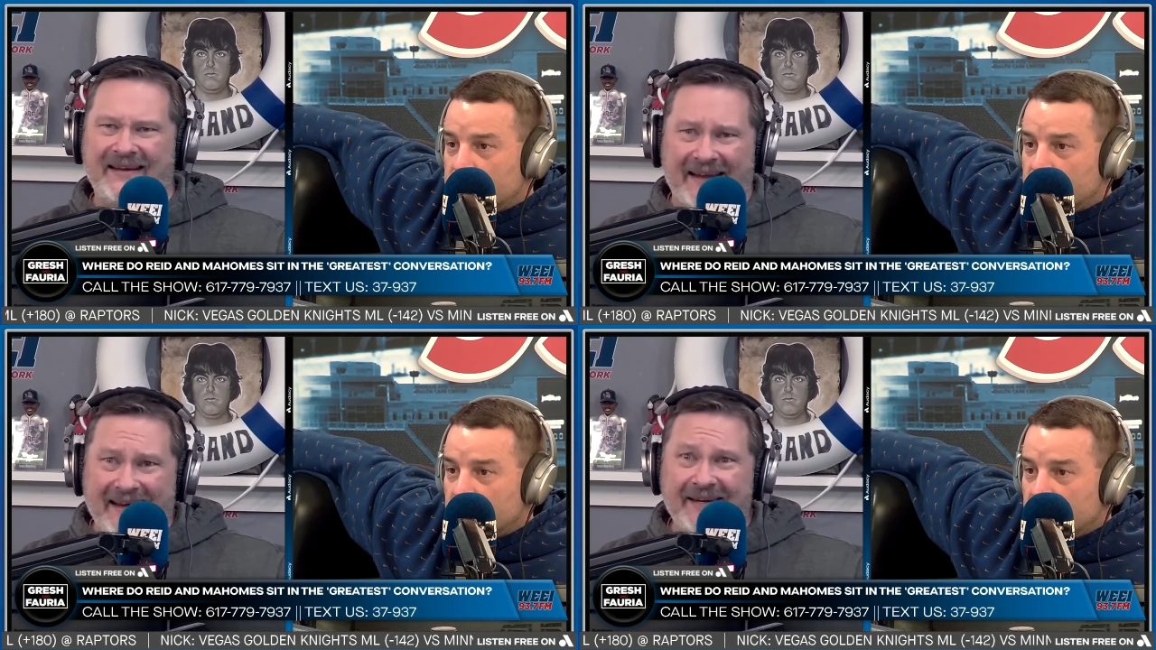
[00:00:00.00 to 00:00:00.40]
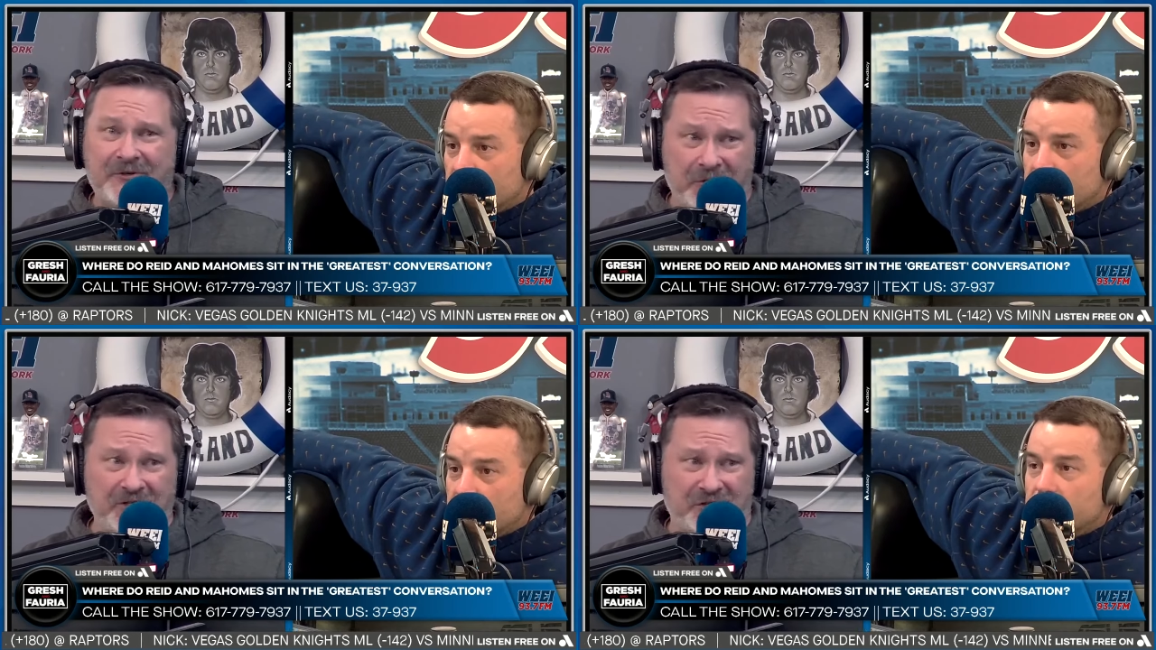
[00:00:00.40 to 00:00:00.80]
Speaker 1: They
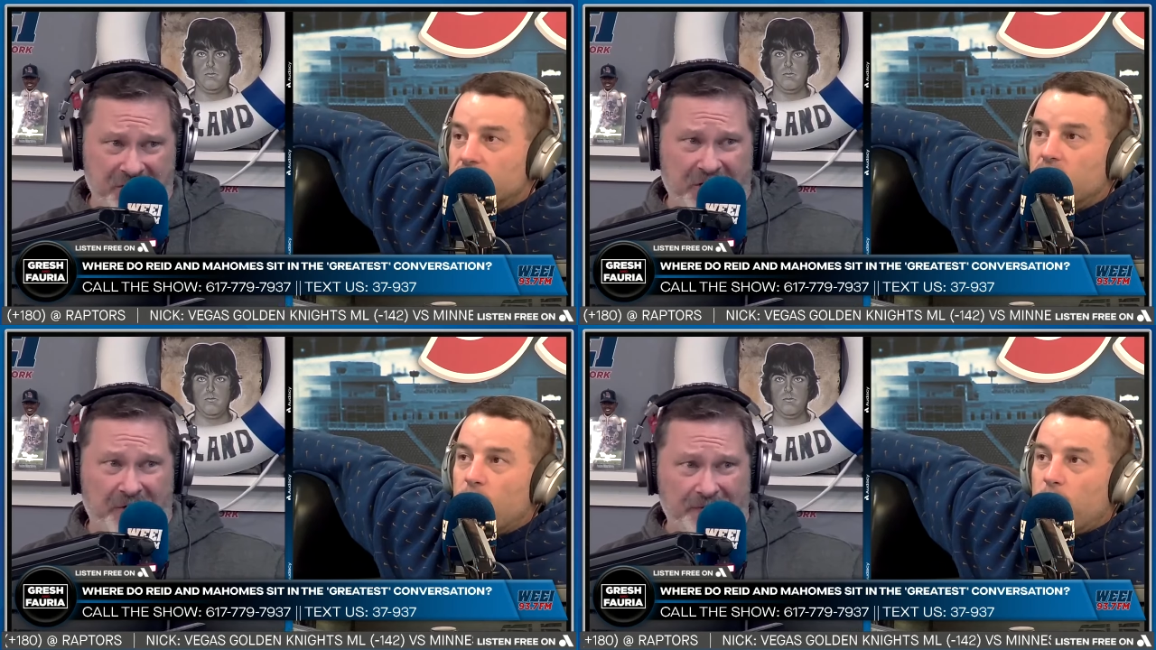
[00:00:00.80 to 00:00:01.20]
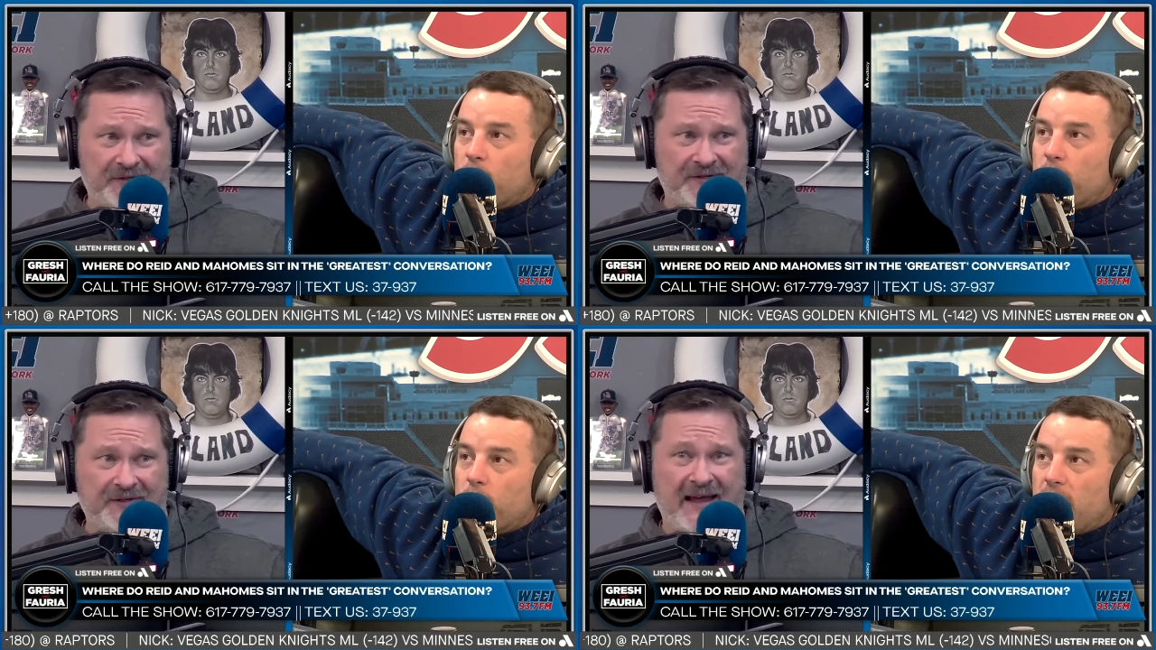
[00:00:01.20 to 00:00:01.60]
need Chris
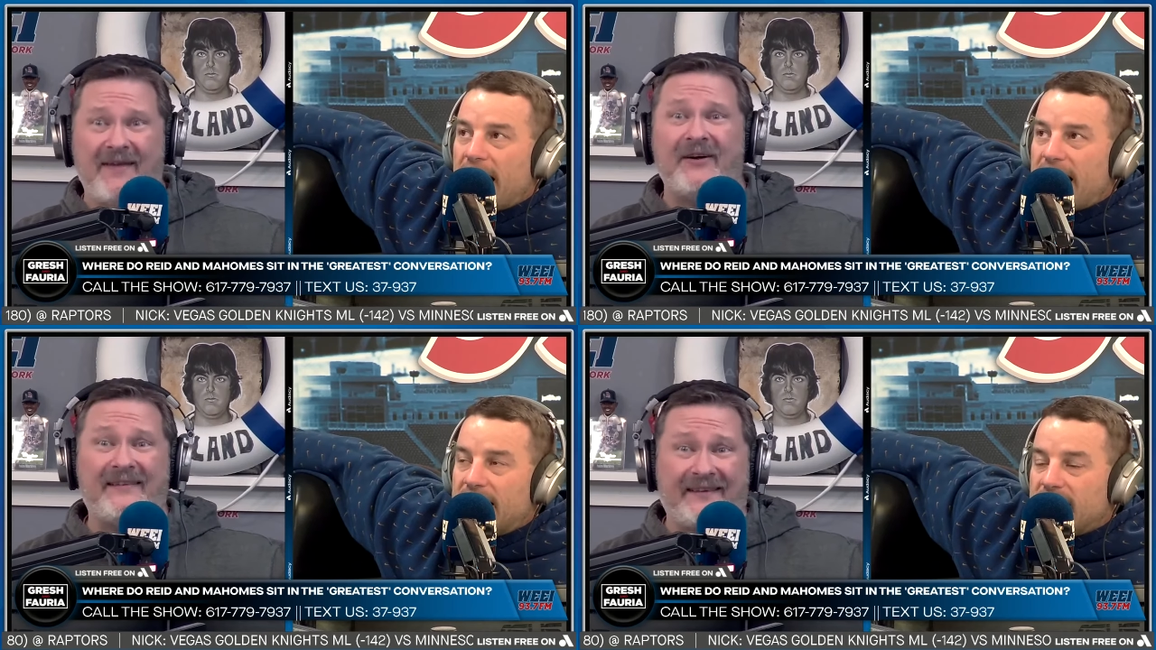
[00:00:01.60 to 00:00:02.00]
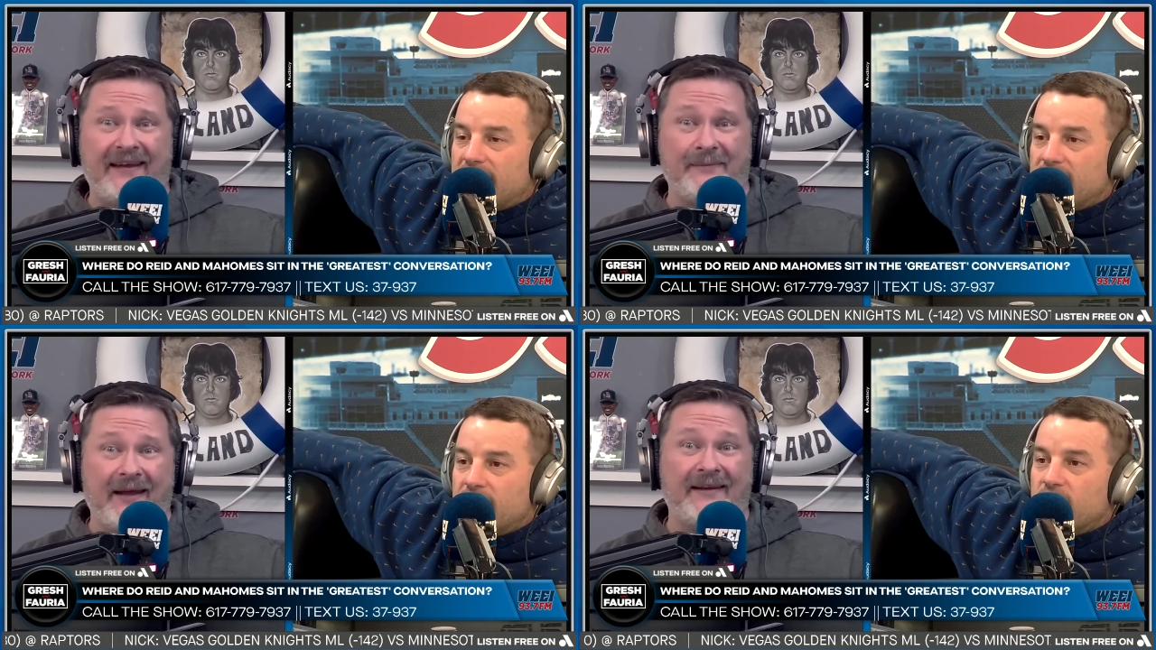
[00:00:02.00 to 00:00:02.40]
Jones. Every
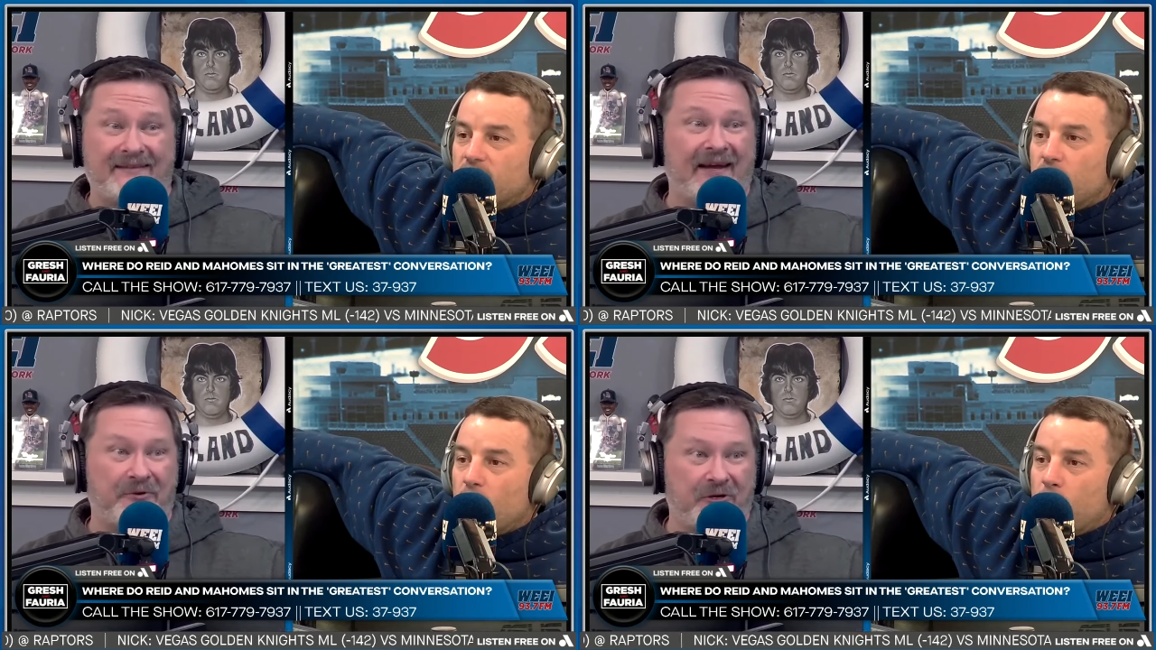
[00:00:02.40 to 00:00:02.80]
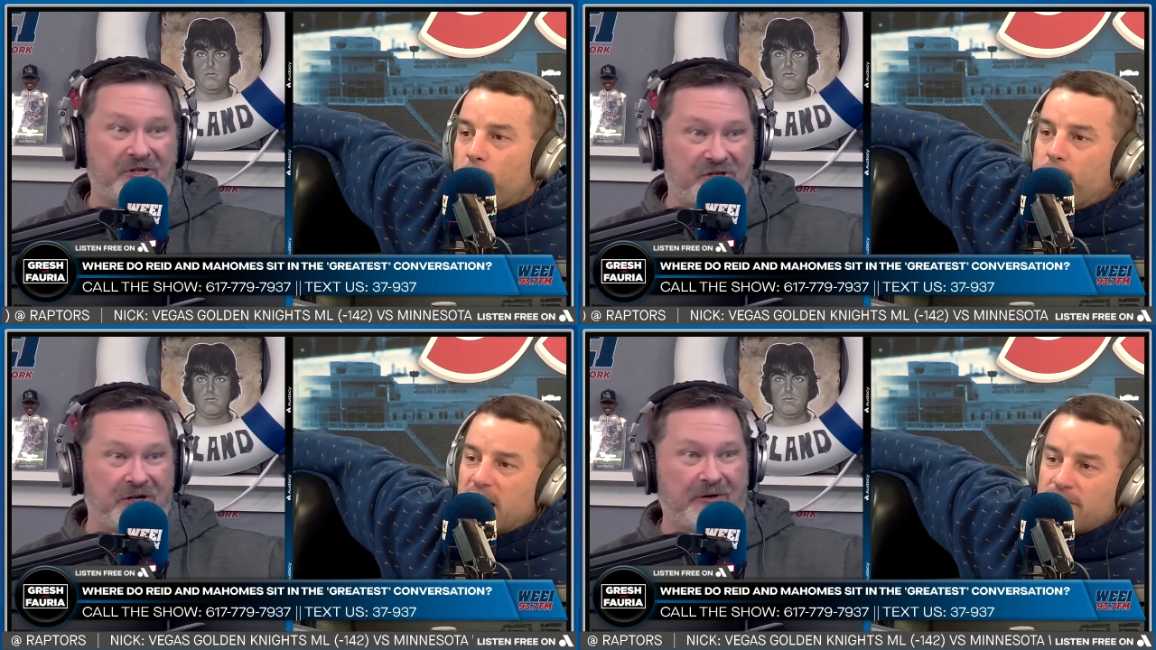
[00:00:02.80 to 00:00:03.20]
team needs a
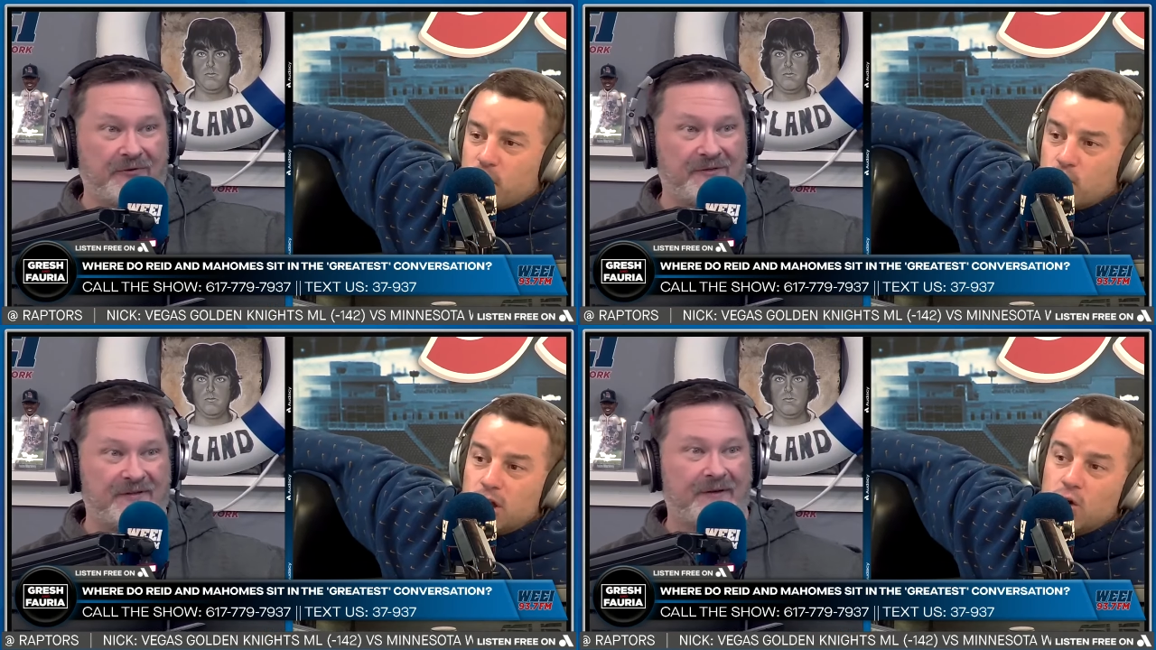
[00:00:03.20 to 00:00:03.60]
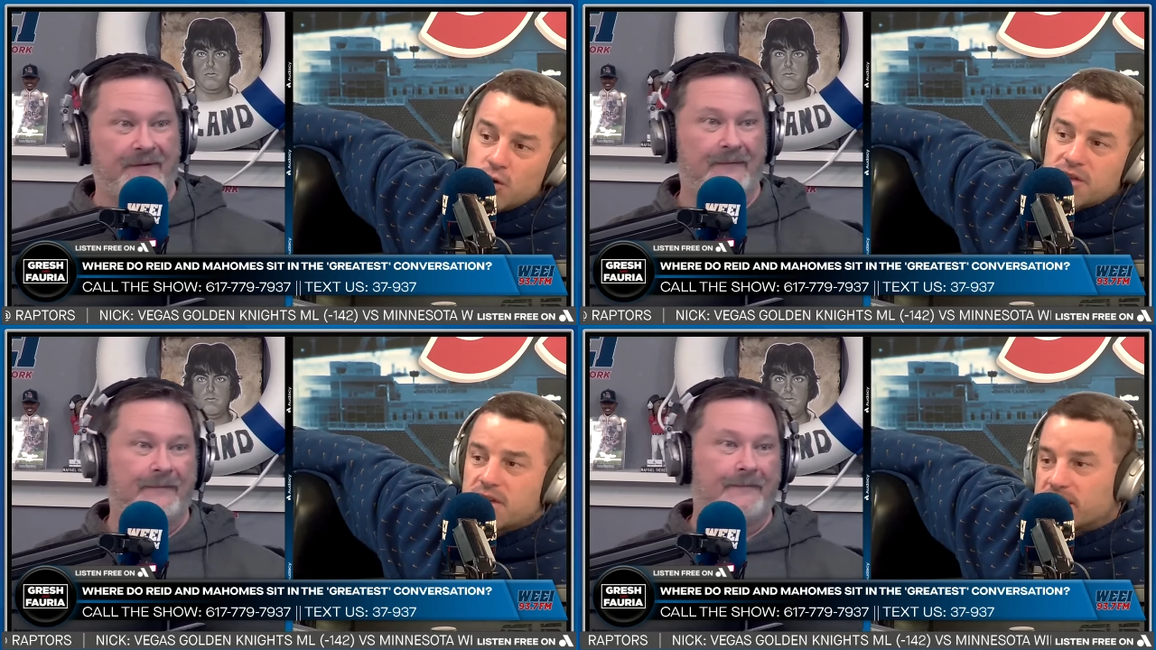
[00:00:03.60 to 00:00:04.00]
Chris Jones. But if you
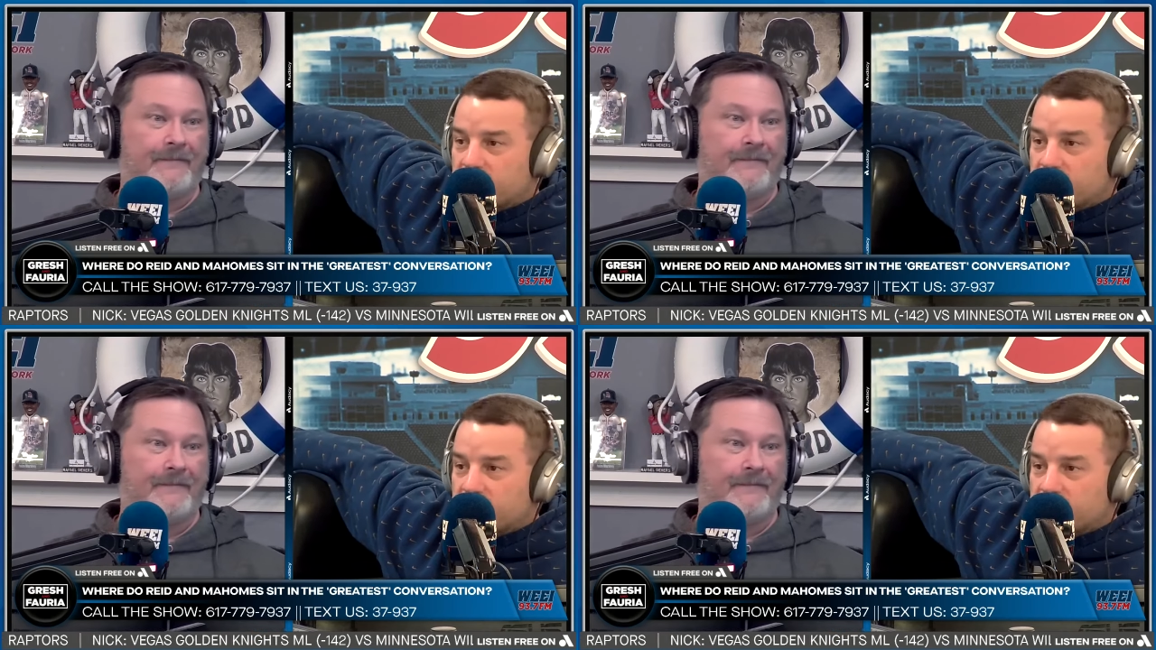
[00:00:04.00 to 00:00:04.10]
lose